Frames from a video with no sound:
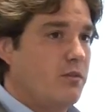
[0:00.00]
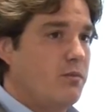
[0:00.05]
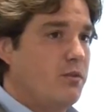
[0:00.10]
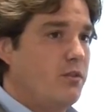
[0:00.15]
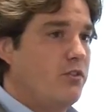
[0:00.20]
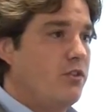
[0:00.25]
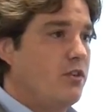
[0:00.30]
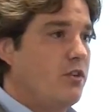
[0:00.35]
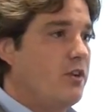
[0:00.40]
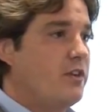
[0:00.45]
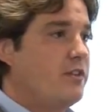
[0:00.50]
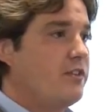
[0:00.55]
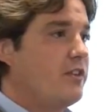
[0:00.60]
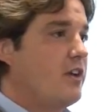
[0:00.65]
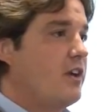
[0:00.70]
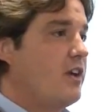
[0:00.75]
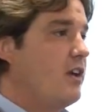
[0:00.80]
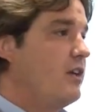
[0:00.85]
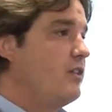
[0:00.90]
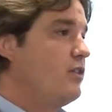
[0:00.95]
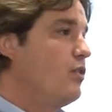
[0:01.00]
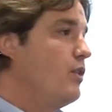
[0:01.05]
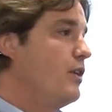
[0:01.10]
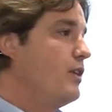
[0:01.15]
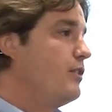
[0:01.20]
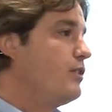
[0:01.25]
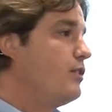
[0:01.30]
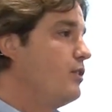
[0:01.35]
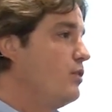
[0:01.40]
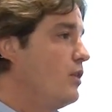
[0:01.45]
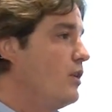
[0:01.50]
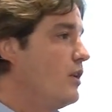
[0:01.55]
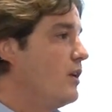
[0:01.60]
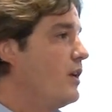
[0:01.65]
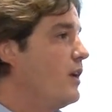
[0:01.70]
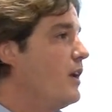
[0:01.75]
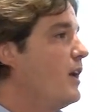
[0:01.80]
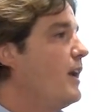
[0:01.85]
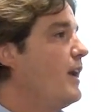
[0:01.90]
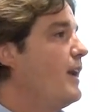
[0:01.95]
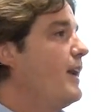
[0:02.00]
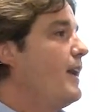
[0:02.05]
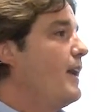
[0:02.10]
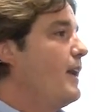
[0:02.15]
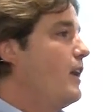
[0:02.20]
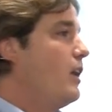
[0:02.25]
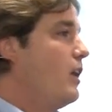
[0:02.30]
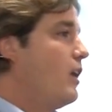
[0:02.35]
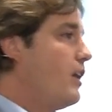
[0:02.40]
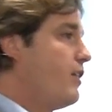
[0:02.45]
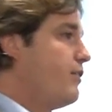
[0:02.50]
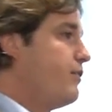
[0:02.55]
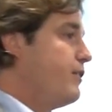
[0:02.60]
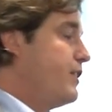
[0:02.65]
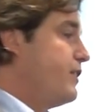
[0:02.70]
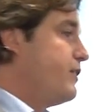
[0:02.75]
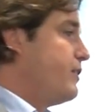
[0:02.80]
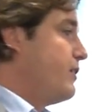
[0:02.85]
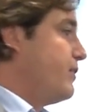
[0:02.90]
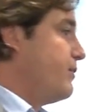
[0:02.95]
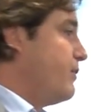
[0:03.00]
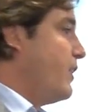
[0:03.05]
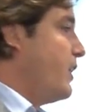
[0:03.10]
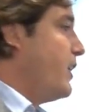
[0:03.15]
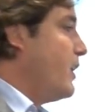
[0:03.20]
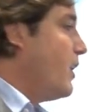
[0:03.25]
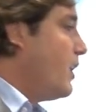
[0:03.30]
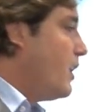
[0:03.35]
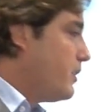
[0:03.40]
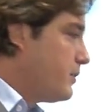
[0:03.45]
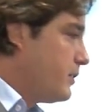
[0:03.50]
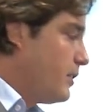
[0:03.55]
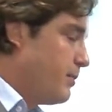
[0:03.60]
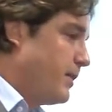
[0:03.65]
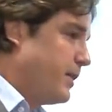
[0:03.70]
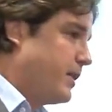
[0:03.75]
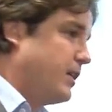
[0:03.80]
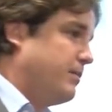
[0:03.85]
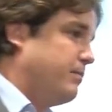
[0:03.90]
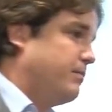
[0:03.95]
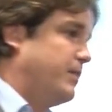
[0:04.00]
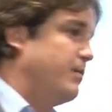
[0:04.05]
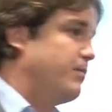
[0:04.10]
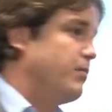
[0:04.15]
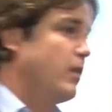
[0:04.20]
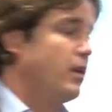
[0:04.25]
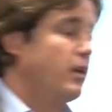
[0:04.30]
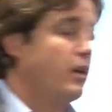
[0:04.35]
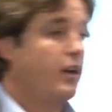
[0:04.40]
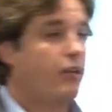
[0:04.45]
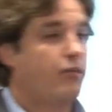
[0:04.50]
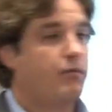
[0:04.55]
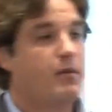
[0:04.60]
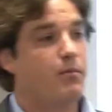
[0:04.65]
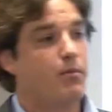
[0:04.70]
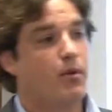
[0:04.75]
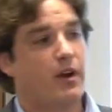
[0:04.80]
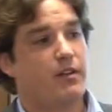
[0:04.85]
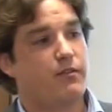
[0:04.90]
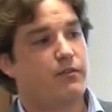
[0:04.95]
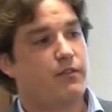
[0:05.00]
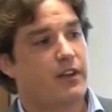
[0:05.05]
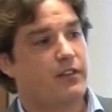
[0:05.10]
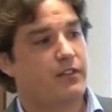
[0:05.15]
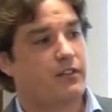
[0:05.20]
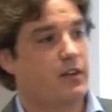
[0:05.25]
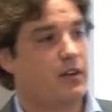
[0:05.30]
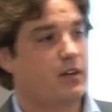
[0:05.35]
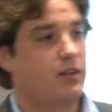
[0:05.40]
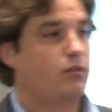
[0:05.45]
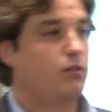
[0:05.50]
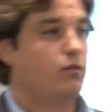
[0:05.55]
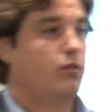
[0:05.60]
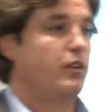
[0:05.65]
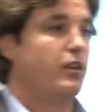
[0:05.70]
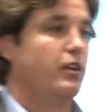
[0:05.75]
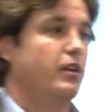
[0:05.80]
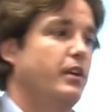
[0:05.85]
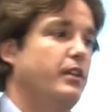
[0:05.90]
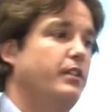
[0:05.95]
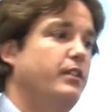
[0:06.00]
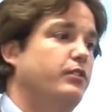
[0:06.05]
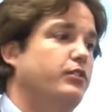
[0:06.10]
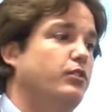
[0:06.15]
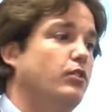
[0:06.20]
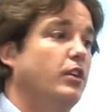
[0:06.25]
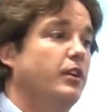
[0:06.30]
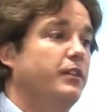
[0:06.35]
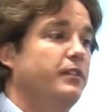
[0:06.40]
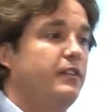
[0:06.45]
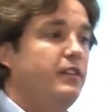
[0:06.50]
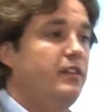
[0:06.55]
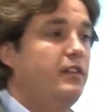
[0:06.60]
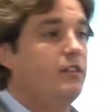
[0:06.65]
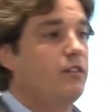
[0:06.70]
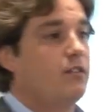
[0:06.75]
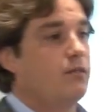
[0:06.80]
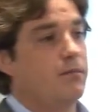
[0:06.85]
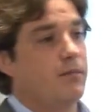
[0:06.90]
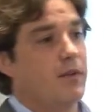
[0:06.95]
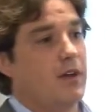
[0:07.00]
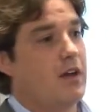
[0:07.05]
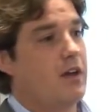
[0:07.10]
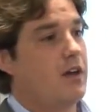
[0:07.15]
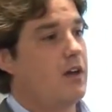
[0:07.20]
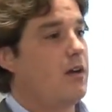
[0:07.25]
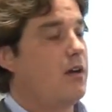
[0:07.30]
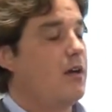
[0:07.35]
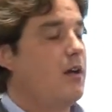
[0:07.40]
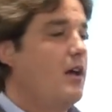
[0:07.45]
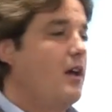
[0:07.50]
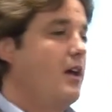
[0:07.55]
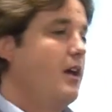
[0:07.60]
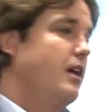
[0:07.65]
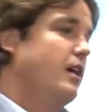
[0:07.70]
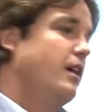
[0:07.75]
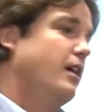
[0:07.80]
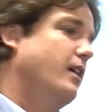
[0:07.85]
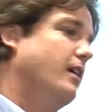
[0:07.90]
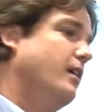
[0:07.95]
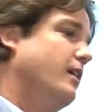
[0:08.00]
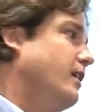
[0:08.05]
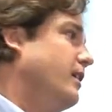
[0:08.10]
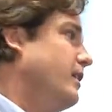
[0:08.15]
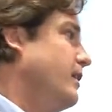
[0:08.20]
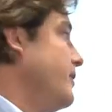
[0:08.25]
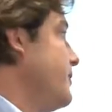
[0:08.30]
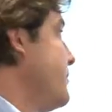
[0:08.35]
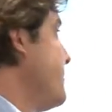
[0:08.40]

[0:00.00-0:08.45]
Brazil is uh, going through a a lot of it's a very hot topic and people a lot of people are investing into the in the Tocantins uh, uh,